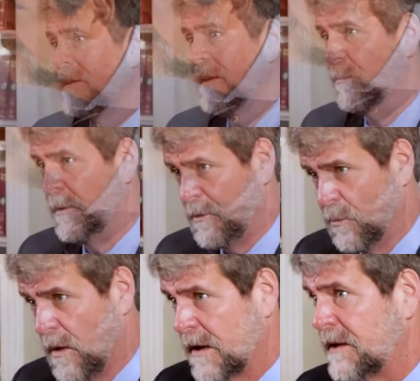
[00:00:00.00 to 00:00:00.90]
And when you
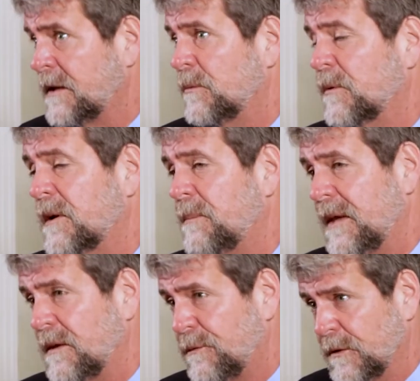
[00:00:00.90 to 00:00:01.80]
walk in, we're gonna
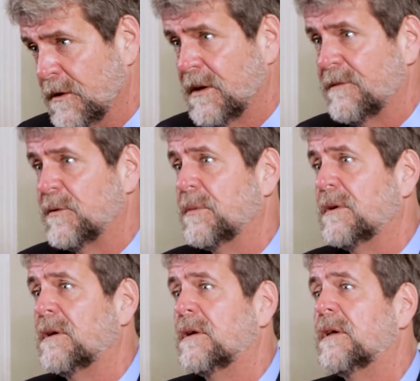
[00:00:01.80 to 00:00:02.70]
make you feel
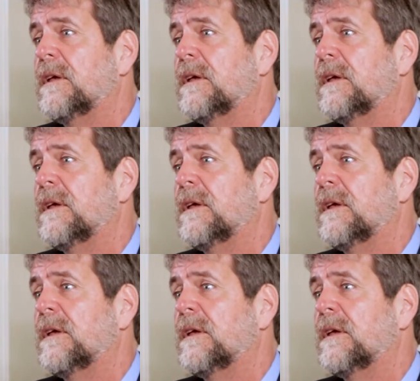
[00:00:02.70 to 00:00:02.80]
comfortable.